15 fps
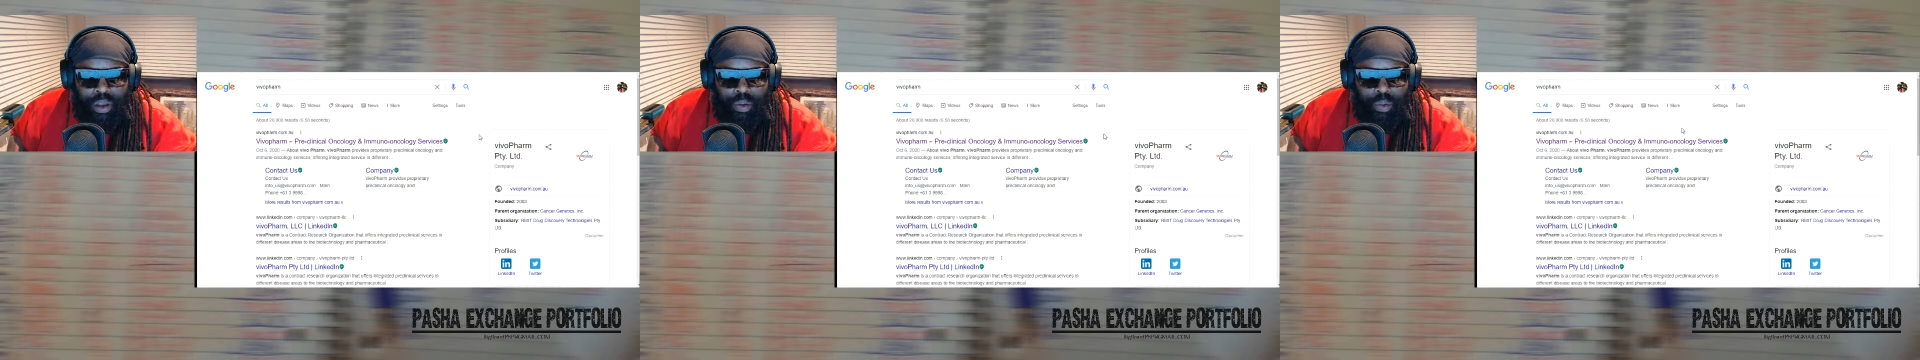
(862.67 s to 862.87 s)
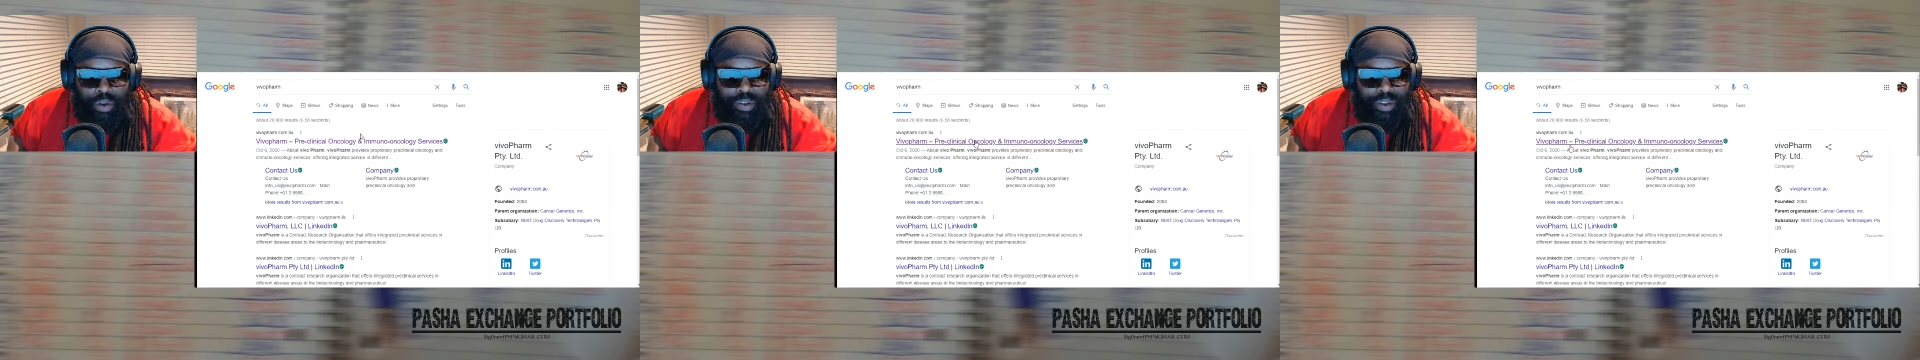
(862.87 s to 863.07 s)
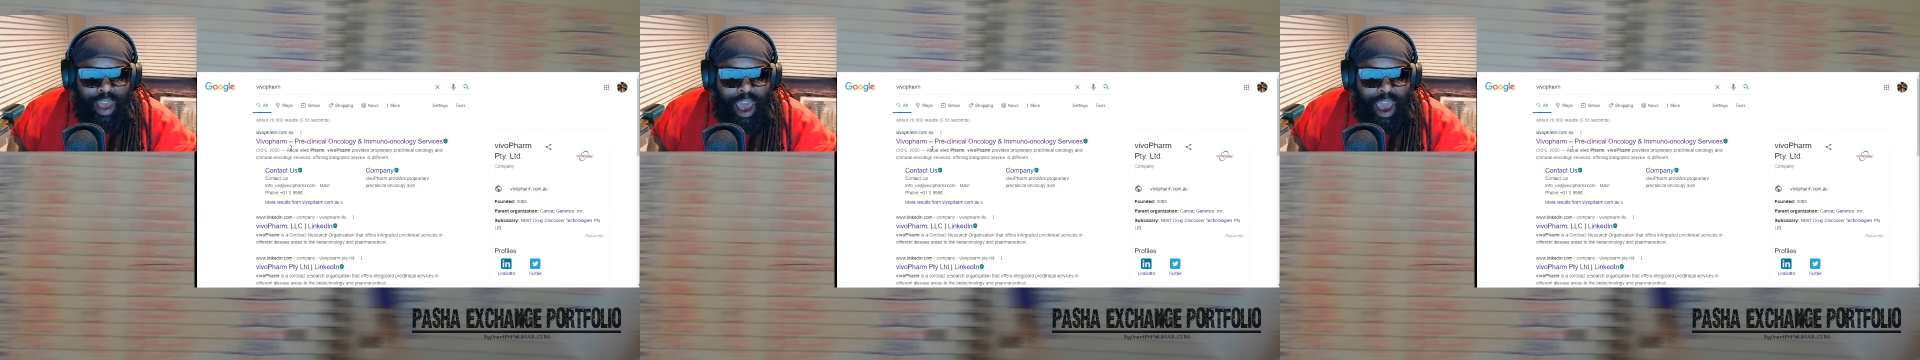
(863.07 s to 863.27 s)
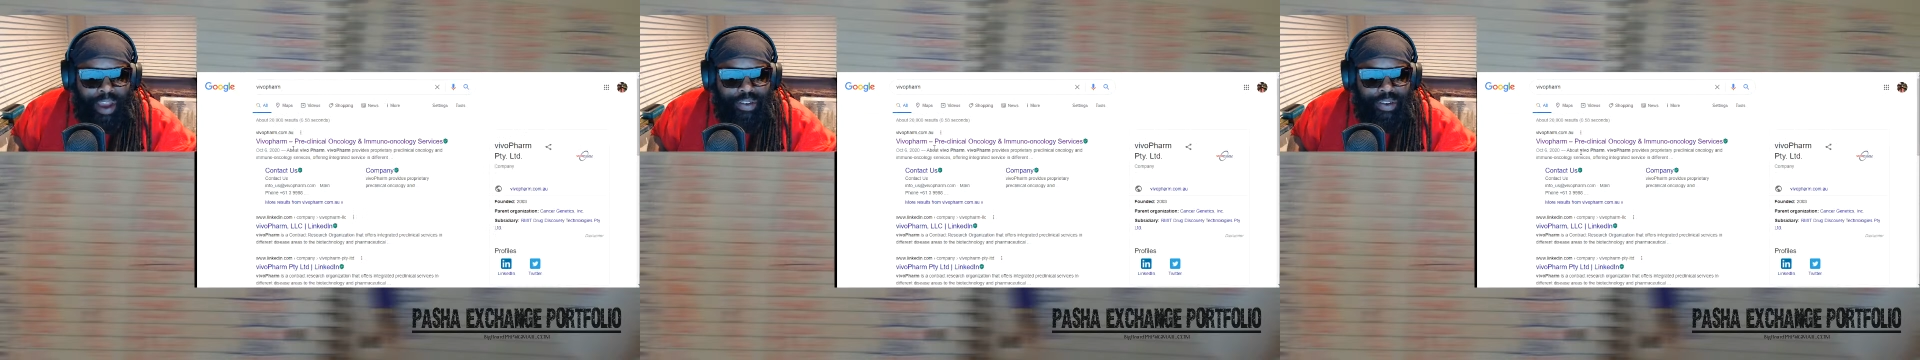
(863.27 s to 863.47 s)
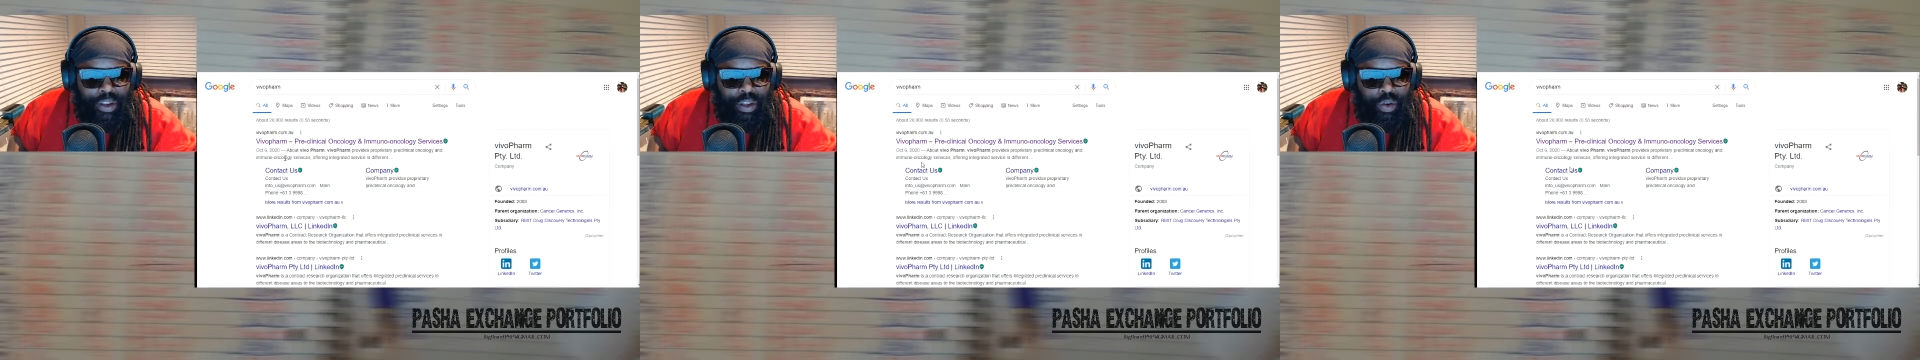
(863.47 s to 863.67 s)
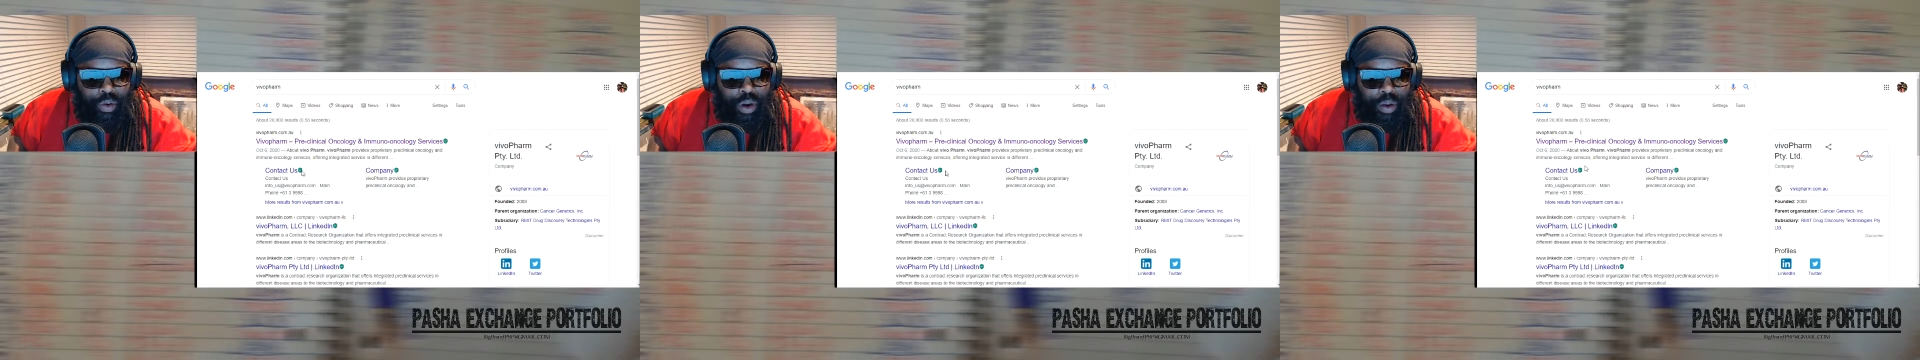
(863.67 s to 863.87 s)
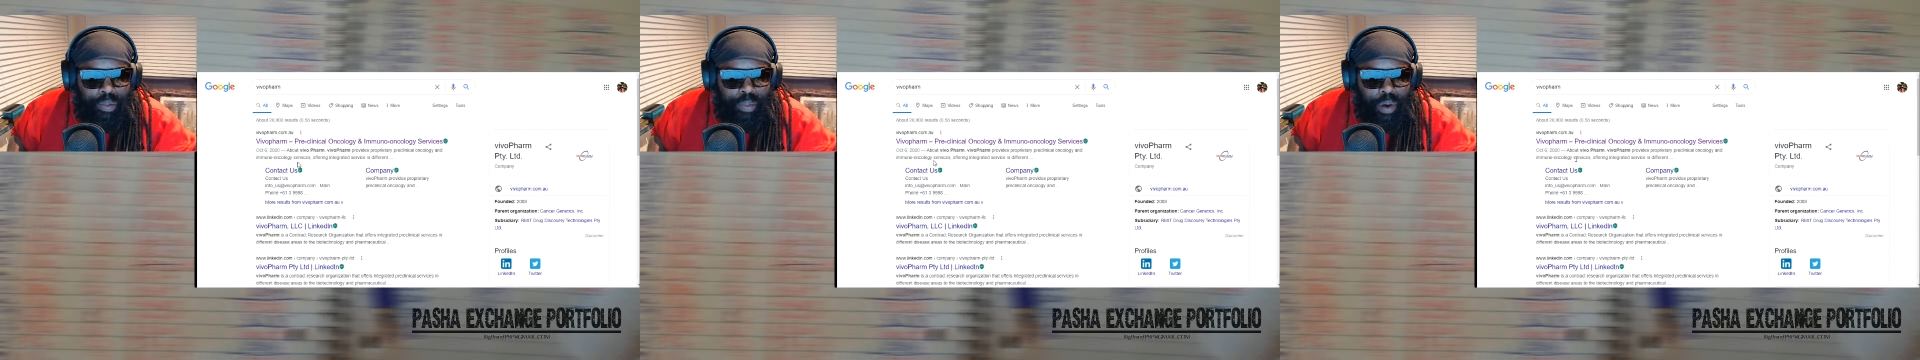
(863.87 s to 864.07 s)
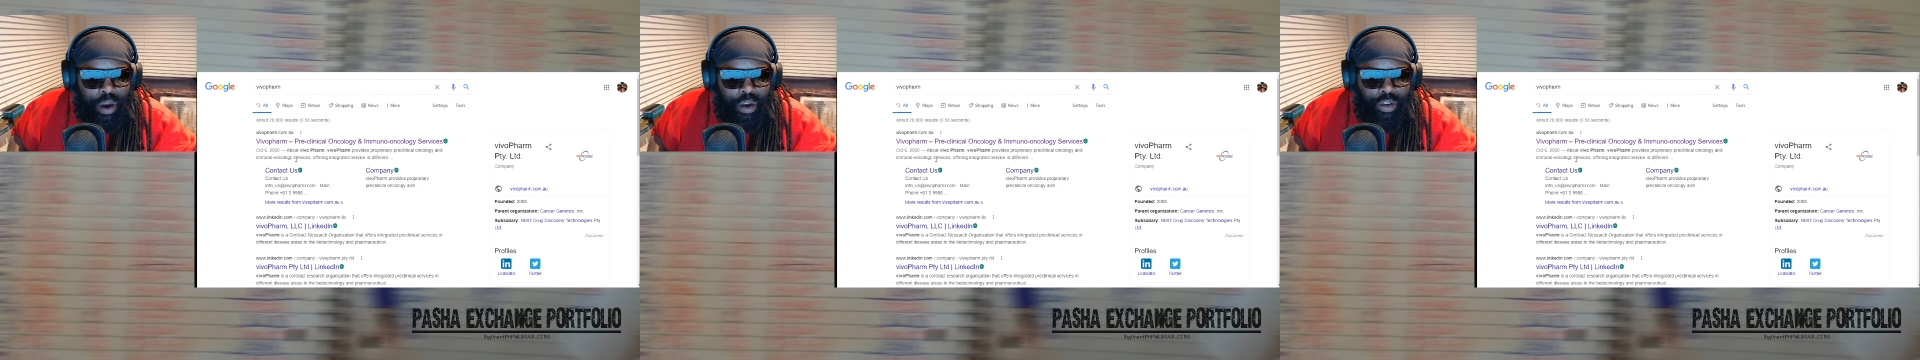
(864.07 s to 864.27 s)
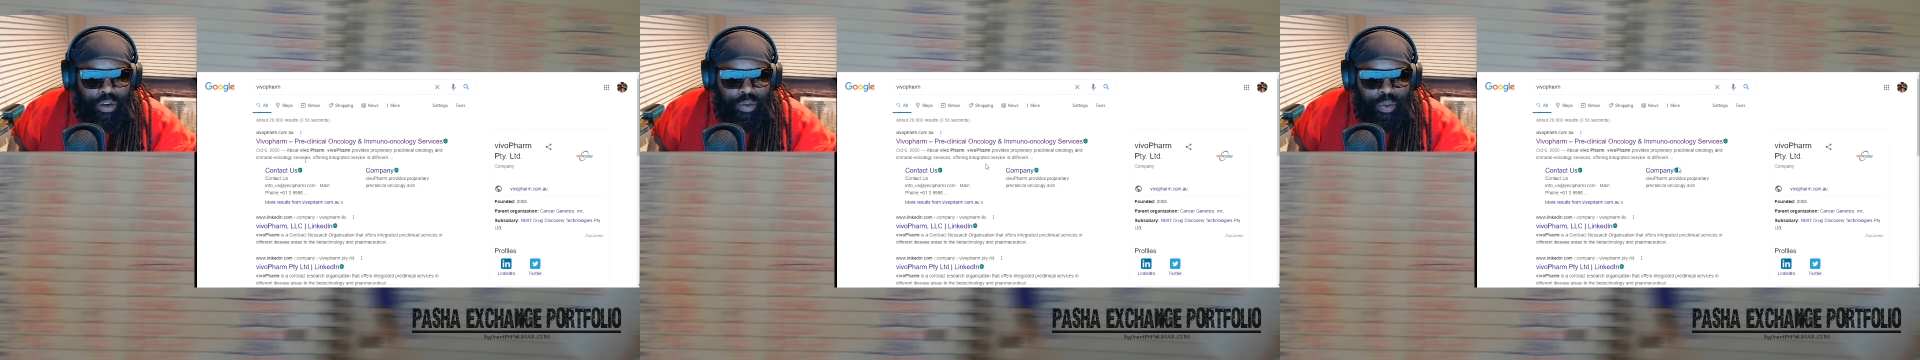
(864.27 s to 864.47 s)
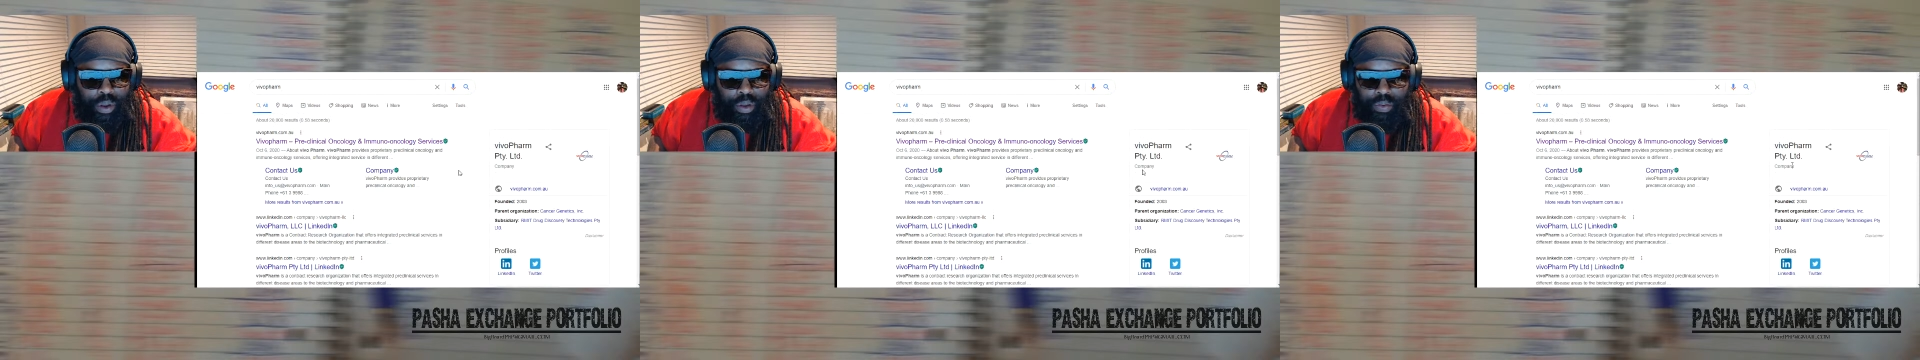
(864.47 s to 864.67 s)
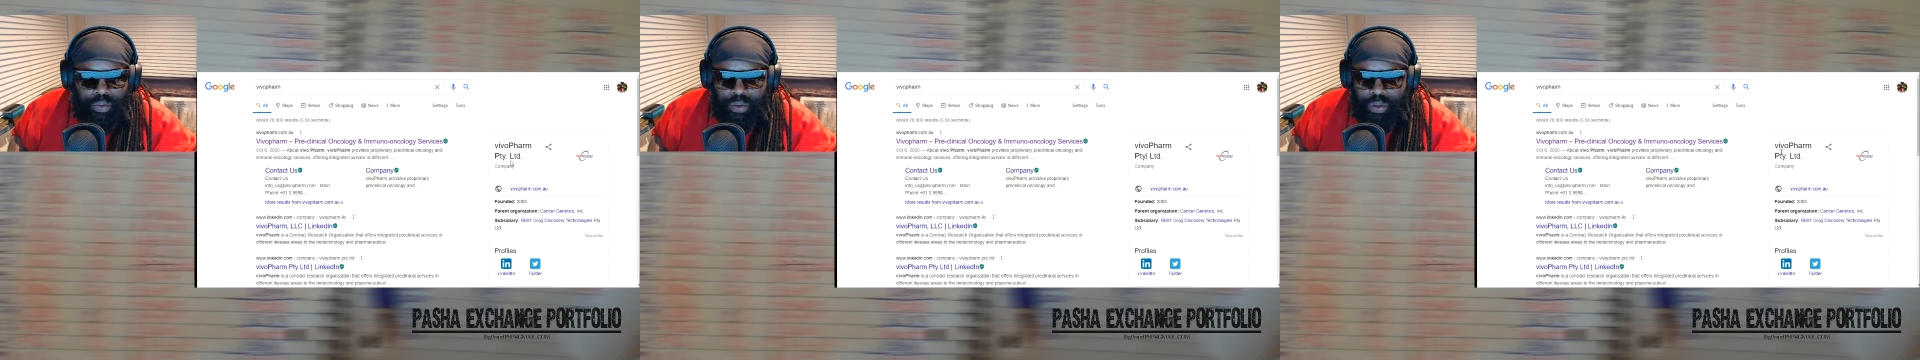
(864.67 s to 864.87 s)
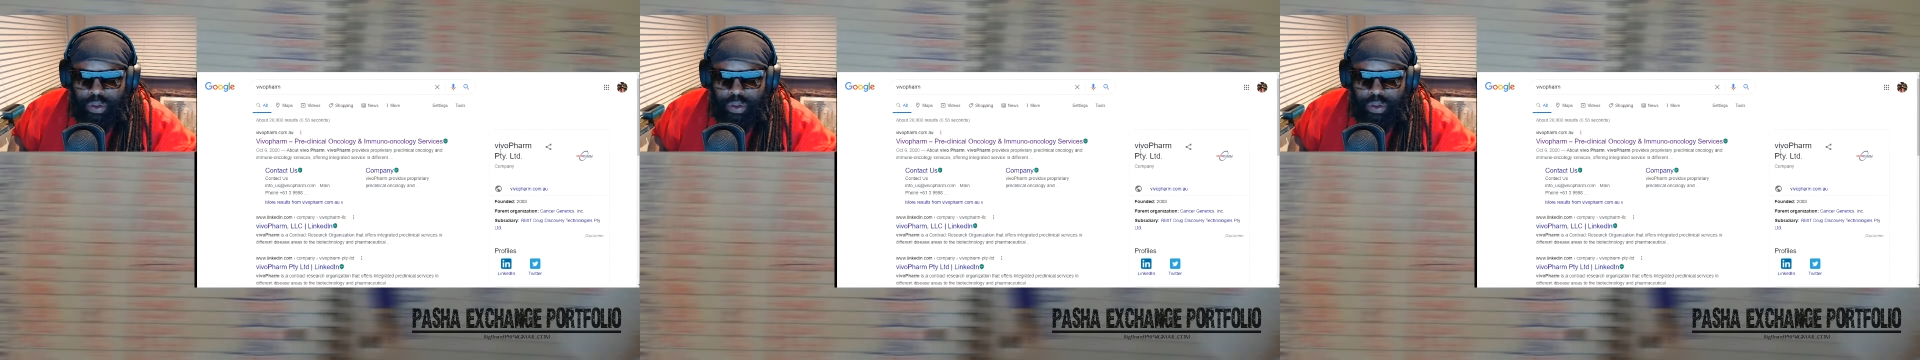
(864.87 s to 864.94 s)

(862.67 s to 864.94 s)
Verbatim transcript: which is actually who they're merging with,